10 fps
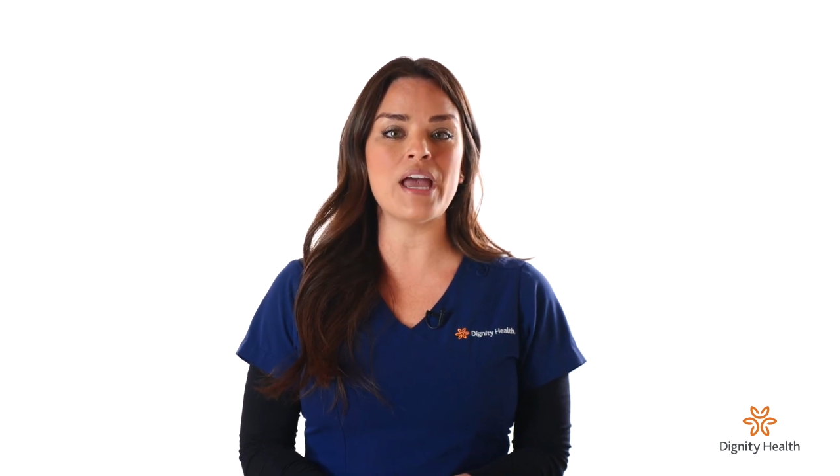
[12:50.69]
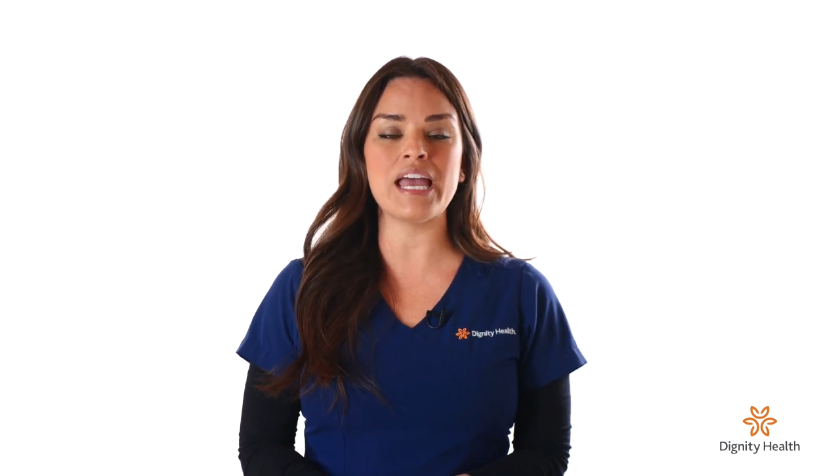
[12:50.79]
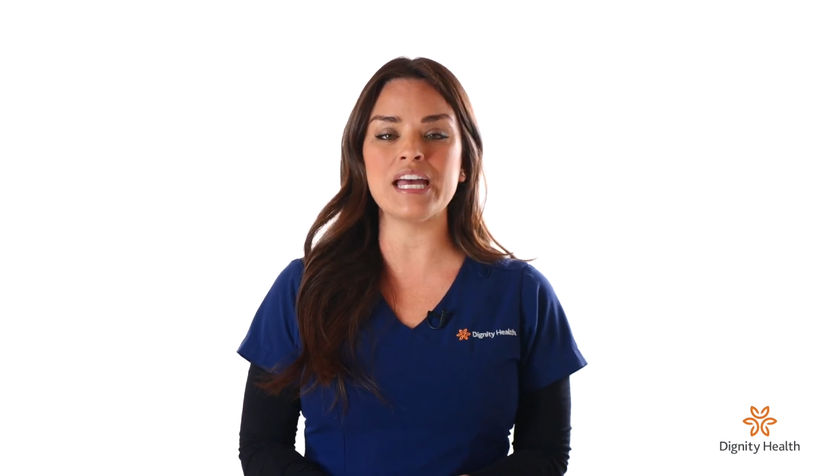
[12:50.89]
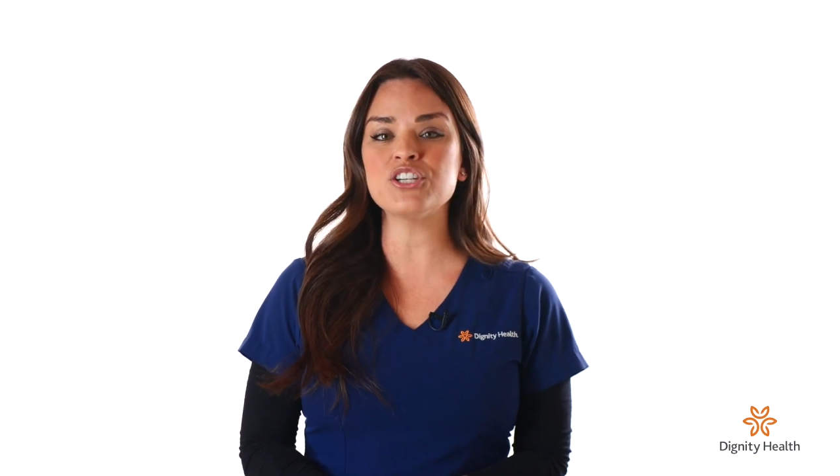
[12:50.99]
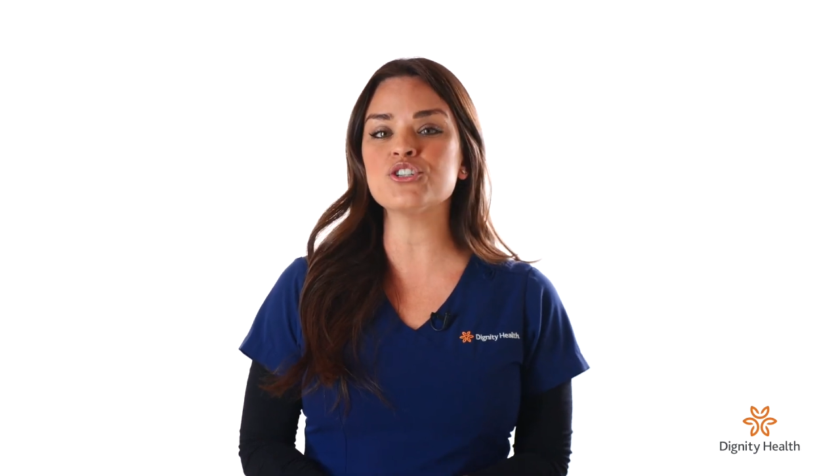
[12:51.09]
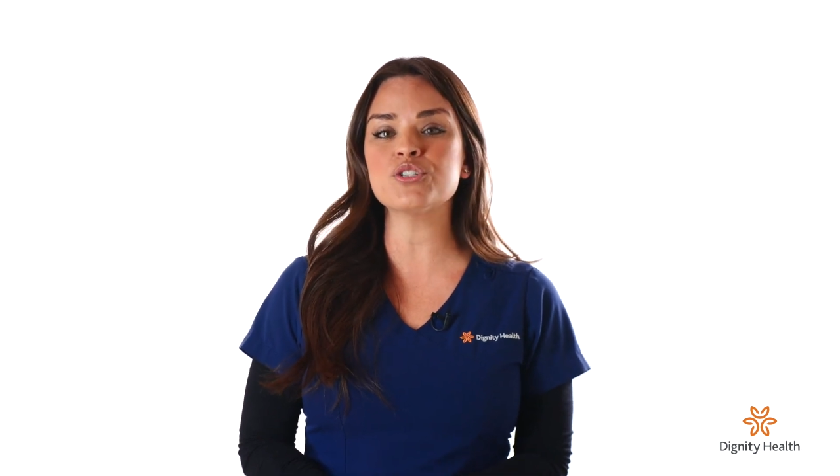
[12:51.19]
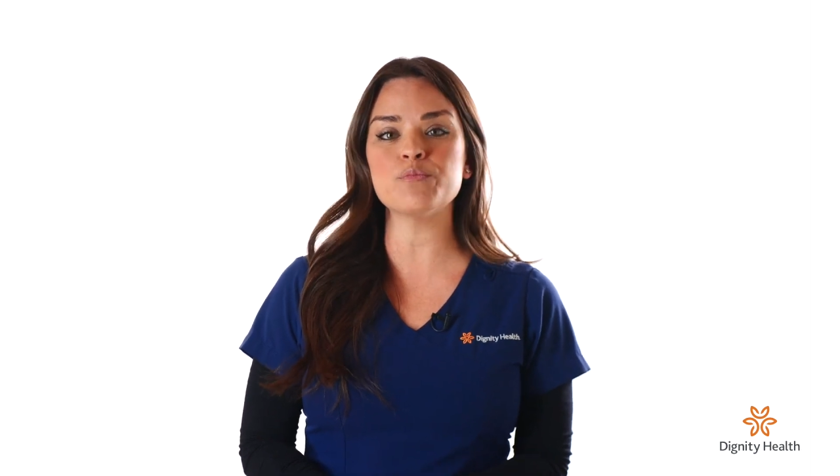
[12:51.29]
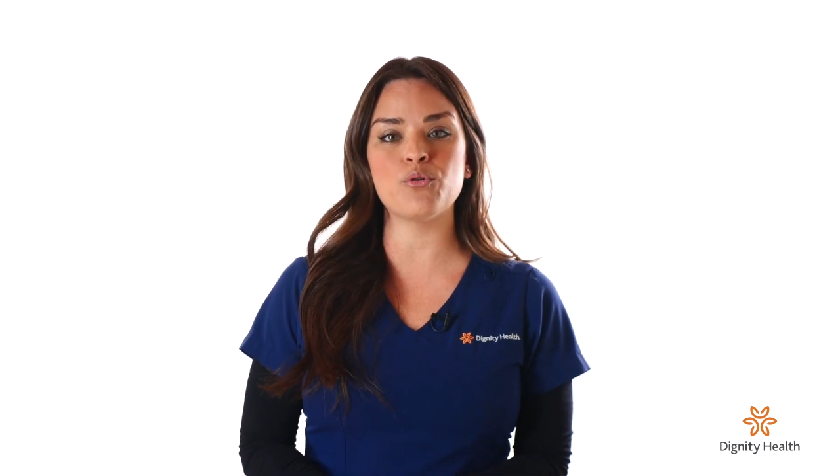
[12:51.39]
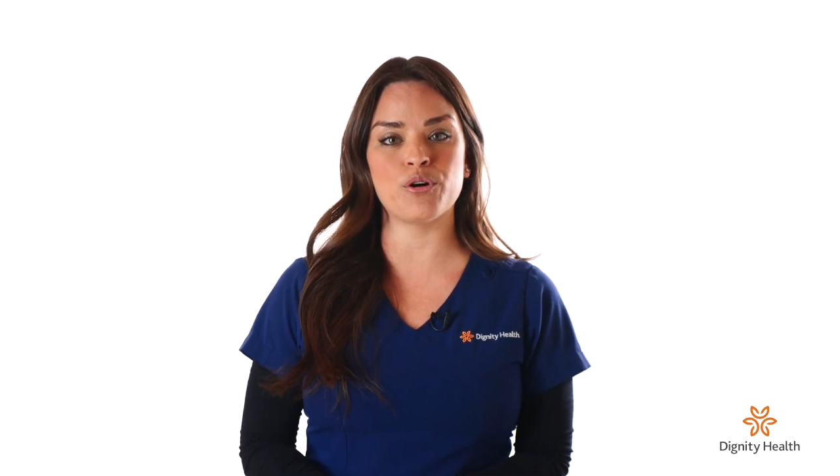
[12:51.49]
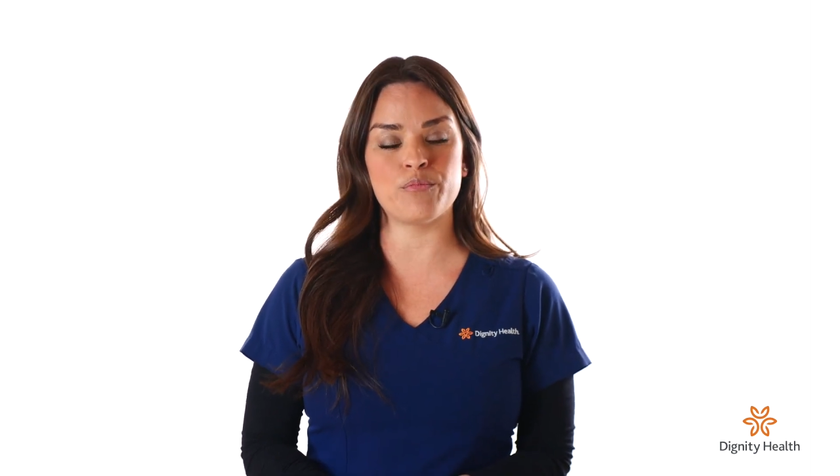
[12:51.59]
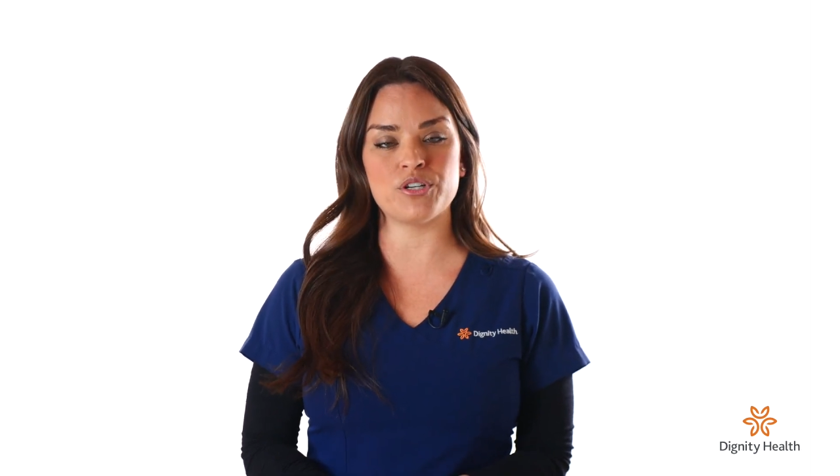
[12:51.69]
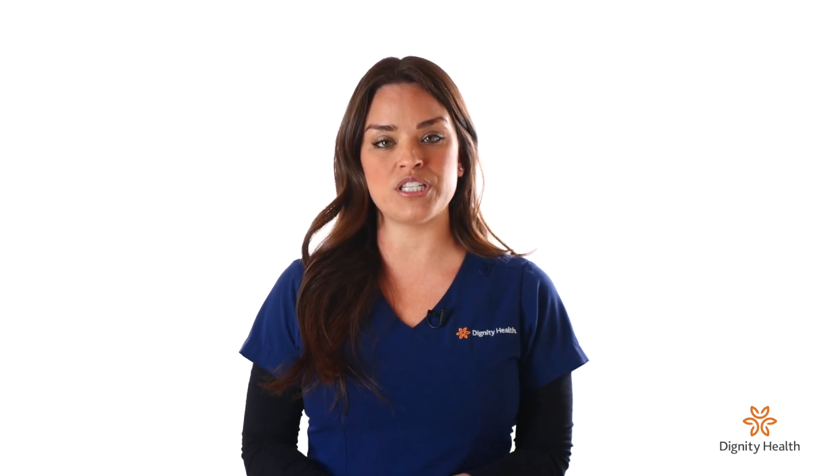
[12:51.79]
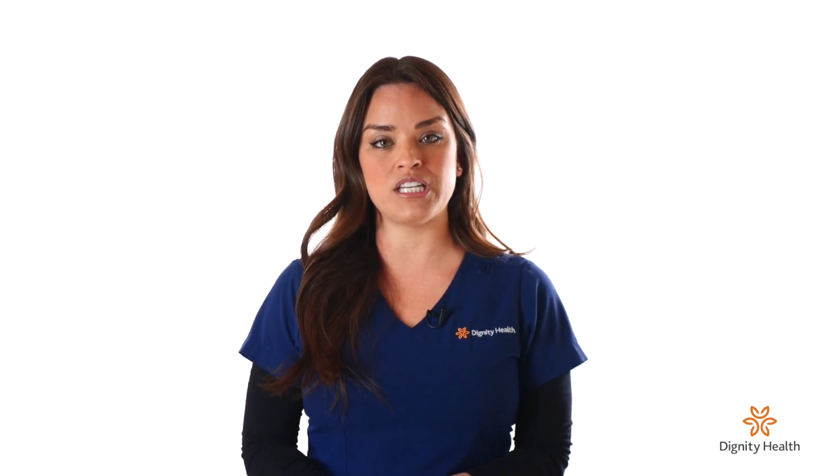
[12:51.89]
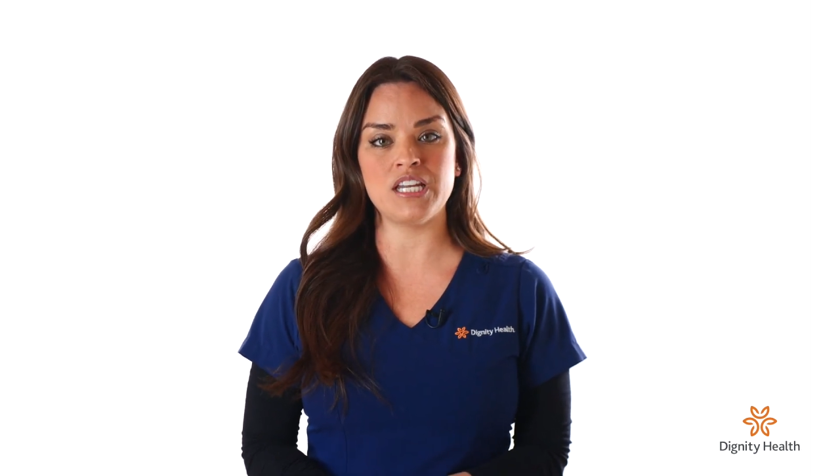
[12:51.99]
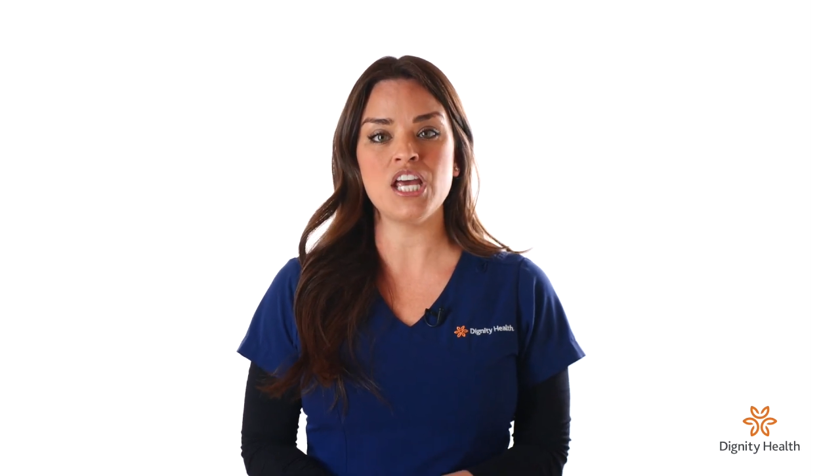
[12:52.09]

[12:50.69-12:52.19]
and your support person